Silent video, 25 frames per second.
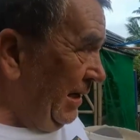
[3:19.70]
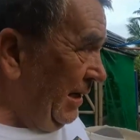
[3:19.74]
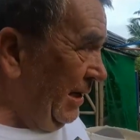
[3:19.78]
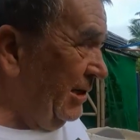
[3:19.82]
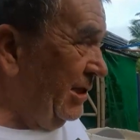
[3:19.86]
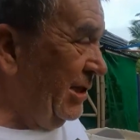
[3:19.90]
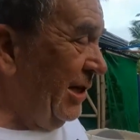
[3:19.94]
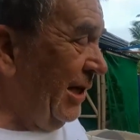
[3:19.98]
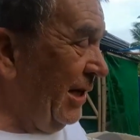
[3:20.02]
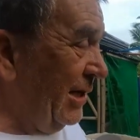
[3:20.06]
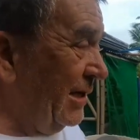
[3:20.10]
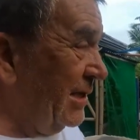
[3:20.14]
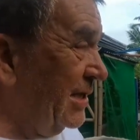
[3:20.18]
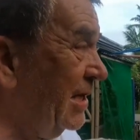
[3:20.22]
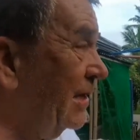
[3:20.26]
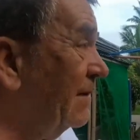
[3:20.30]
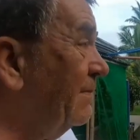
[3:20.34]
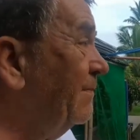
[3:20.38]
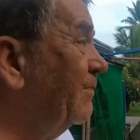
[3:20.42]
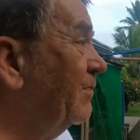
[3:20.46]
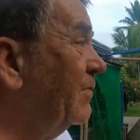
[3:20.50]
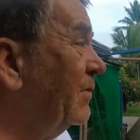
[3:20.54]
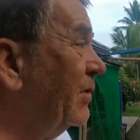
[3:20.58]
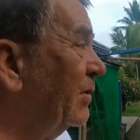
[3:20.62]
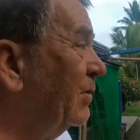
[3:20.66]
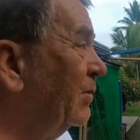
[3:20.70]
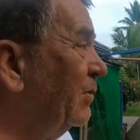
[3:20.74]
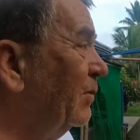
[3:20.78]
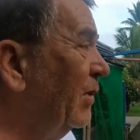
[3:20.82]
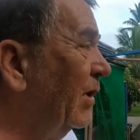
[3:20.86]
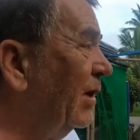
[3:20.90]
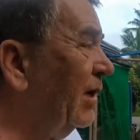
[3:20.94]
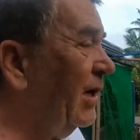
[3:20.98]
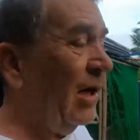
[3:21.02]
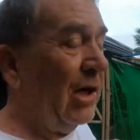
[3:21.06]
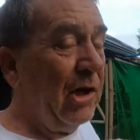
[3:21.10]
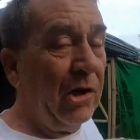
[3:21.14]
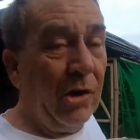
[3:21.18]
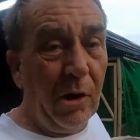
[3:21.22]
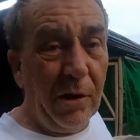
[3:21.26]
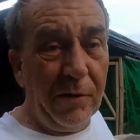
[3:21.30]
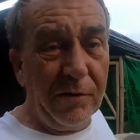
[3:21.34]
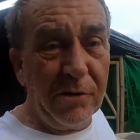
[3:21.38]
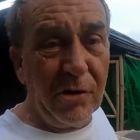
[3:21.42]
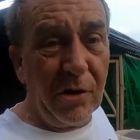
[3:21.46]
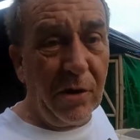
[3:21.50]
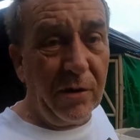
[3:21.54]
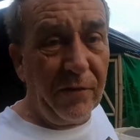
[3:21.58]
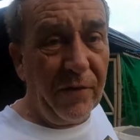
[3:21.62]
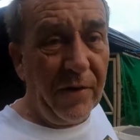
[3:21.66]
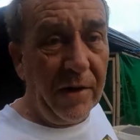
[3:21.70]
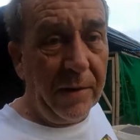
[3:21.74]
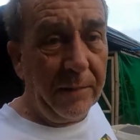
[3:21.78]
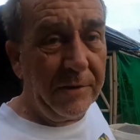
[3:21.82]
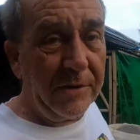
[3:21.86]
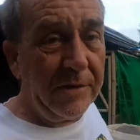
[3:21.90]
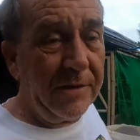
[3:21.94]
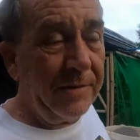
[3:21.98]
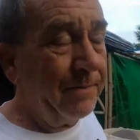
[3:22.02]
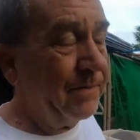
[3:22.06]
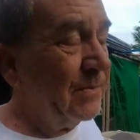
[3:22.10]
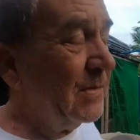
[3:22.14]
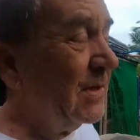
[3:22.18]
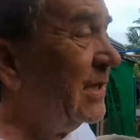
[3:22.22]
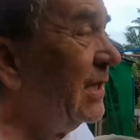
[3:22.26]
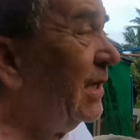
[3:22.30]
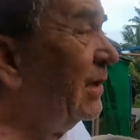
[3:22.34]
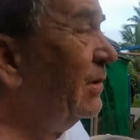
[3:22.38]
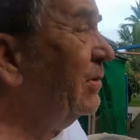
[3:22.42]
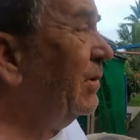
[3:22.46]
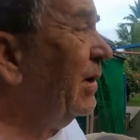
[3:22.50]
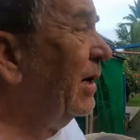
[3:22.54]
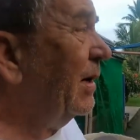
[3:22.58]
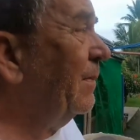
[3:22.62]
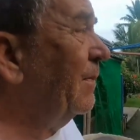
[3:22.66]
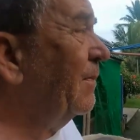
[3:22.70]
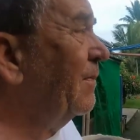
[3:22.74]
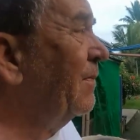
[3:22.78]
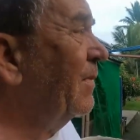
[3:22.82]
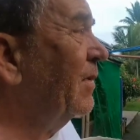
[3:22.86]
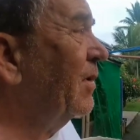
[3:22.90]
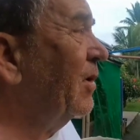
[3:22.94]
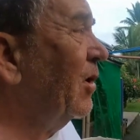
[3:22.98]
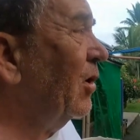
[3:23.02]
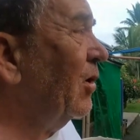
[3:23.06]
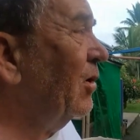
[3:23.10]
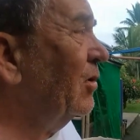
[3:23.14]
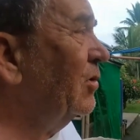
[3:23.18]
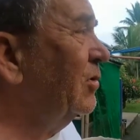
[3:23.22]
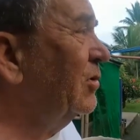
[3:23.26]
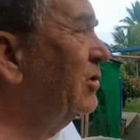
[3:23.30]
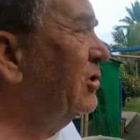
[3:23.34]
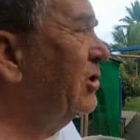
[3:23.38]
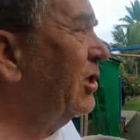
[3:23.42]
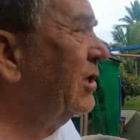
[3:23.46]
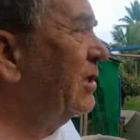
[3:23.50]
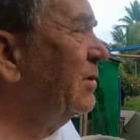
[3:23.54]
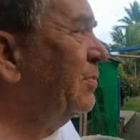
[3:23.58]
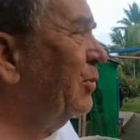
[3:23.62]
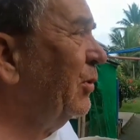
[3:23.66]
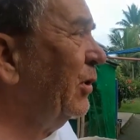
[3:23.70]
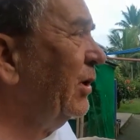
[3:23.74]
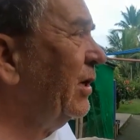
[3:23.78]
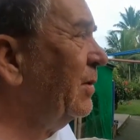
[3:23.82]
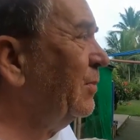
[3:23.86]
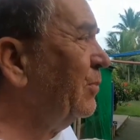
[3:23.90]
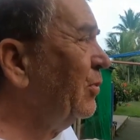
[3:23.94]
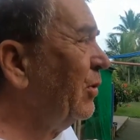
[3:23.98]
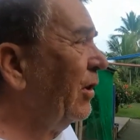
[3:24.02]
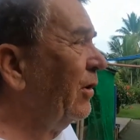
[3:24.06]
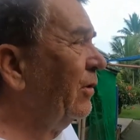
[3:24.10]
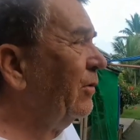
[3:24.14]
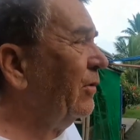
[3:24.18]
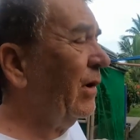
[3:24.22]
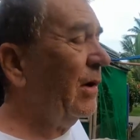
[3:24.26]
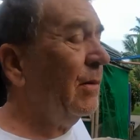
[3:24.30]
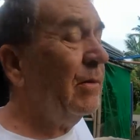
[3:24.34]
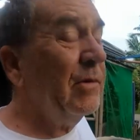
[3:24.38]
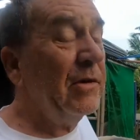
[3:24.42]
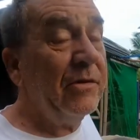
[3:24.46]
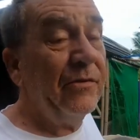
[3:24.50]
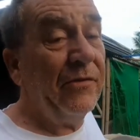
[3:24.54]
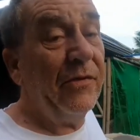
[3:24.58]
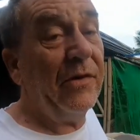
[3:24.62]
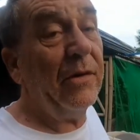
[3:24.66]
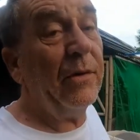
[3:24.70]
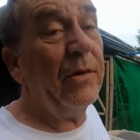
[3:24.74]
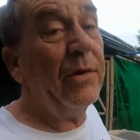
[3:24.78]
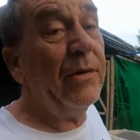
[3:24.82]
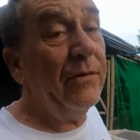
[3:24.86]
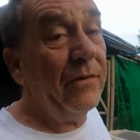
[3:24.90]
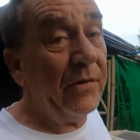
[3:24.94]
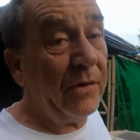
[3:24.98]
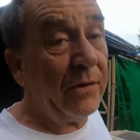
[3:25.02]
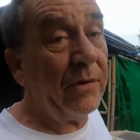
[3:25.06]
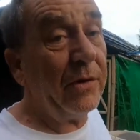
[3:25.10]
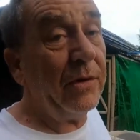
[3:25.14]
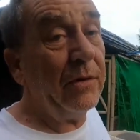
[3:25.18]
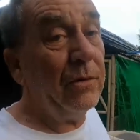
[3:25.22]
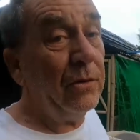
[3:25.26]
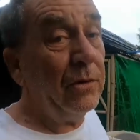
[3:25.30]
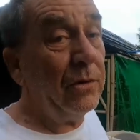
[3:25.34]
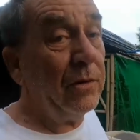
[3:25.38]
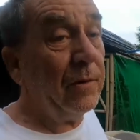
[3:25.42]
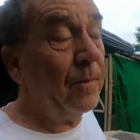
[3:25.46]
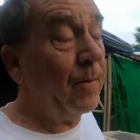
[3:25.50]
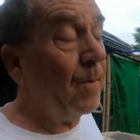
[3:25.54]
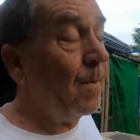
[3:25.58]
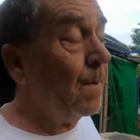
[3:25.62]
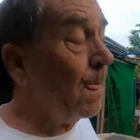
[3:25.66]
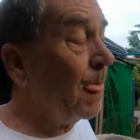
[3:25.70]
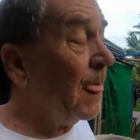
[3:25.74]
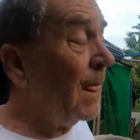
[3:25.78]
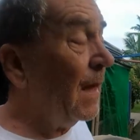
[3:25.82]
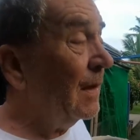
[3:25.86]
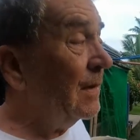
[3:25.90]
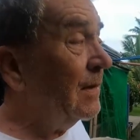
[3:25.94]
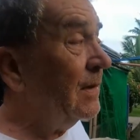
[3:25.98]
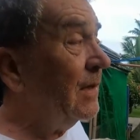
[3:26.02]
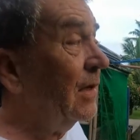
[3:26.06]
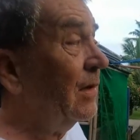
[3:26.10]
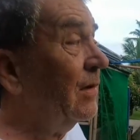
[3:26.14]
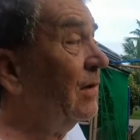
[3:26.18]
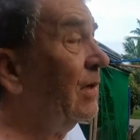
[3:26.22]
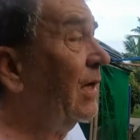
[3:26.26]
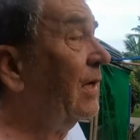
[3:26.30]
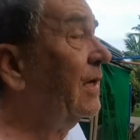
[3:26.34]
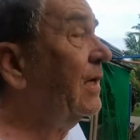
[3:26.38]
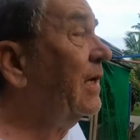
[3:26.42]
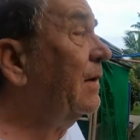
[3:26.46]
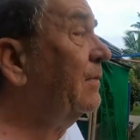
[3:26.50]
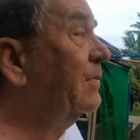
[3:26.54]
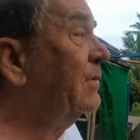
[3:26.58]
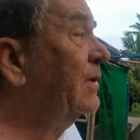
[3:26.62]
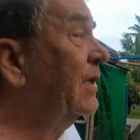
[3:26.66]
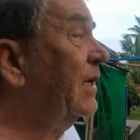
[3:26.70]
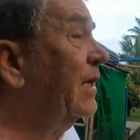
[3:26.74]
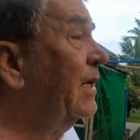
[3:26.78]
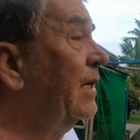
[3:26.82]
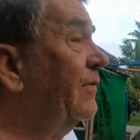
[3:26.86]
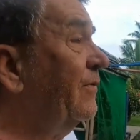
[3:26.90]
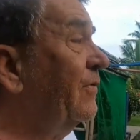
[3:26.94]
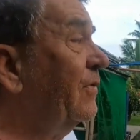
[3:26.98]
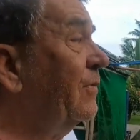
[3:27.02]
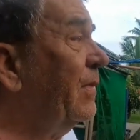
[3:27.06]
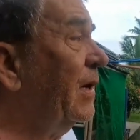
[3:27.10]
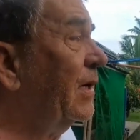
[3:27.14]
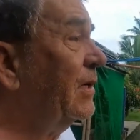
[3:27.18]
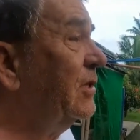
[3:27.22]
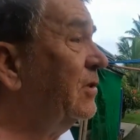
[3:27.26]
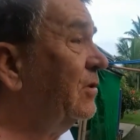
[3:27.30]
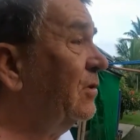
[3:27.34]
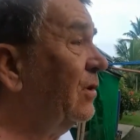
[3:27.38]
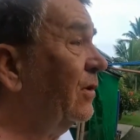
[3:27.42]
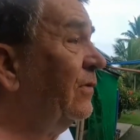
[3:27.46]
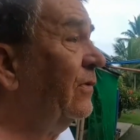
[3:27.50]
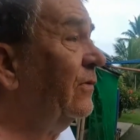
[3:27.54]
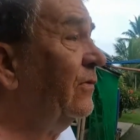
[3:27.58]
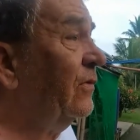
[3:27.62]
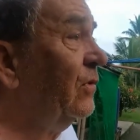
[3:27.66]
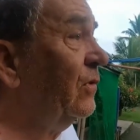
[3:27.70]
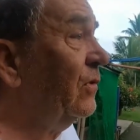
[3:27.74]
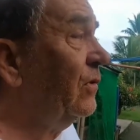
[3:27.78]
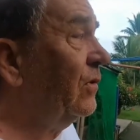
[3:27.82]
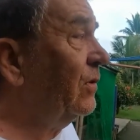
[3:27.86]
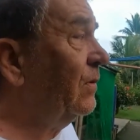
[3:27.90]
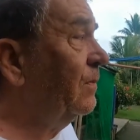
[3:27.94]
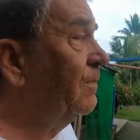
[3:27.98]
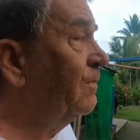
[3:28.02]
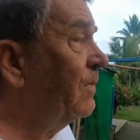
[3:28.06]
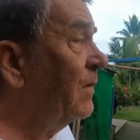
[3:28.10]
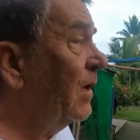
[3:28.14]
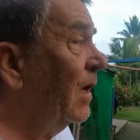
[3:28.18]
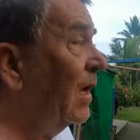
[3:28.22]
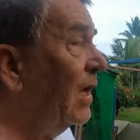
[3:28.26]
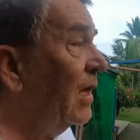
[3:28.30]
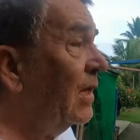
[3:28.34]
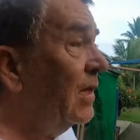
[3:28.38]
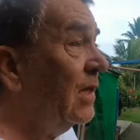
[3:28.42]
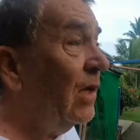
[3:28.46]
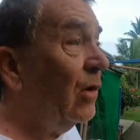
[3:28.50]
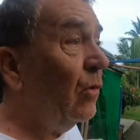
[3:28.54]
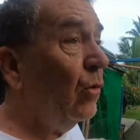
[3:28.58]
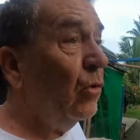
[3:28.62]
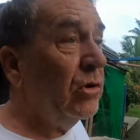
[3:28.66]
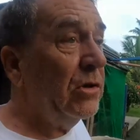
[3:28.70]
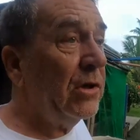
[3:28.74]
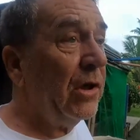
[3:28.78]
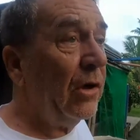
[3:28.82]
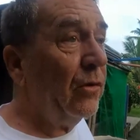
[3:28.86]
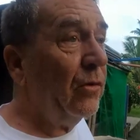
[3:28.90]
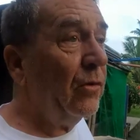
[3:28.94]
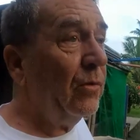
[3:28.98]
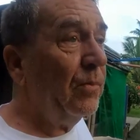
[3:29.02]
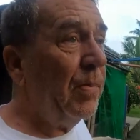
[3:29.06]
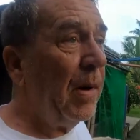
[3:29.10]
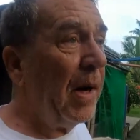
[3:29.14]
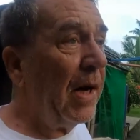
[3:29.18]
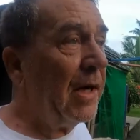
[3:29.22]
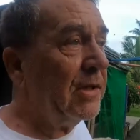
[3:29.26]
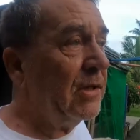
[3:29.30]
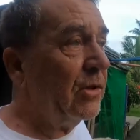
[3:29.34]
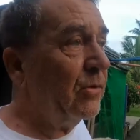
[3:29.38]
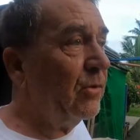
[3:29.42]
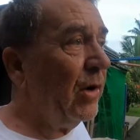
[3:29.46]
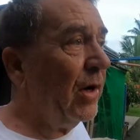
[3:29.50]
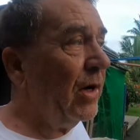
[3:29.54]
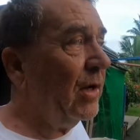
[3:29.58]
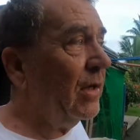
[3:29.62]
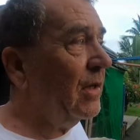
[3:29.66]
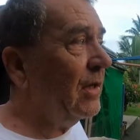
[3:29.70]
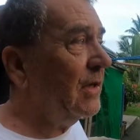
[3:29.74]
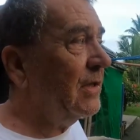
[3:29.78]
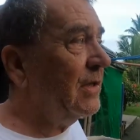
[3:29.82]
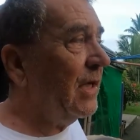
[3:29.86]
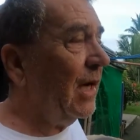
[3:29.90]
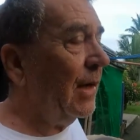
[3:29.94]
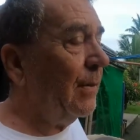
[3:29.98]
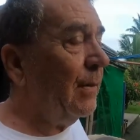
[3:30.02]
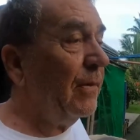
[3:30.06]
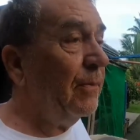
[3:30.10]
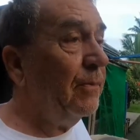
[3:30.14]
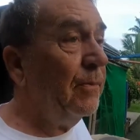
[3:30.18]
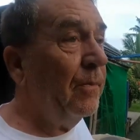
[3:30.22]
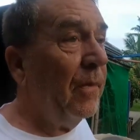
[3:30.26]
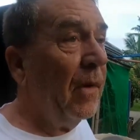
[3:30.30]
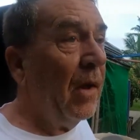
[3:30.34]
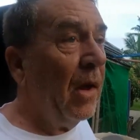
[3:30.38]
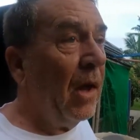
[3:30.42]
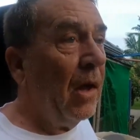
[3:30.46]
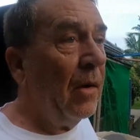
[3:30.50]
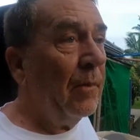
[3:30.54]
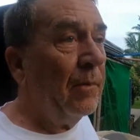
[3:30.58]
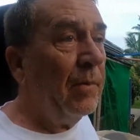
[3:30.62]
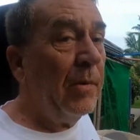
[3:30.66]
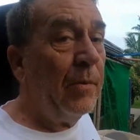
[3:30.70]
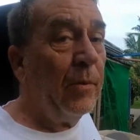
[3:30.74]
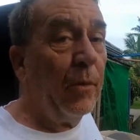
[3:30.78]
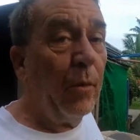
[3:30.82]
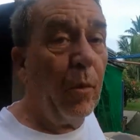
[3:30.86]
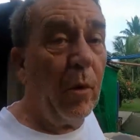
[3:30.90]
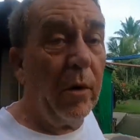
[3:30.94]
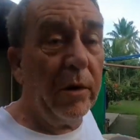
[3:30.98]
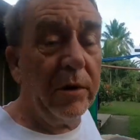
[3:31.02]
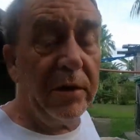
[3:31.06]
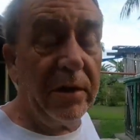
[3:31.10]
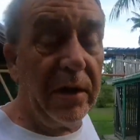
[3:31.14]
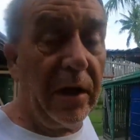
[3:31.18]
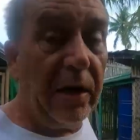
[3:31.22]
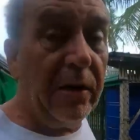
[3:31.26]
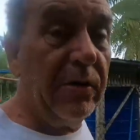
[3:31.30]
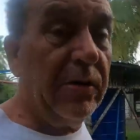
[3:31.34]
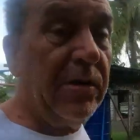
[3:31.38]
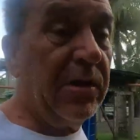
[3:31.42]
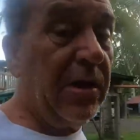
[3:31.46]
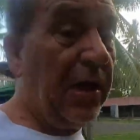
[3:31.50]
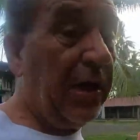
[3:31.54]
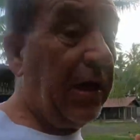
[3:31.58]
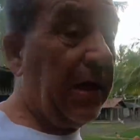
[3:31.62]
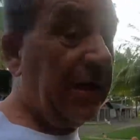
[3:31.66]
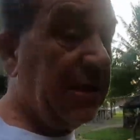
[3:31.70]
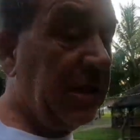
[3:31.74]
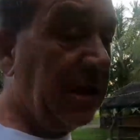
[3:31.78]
But chickens, we're livestock farmers, so Chick's breeding program is very, very good. So they come to get information off of her. They also pass around that if people want goats, they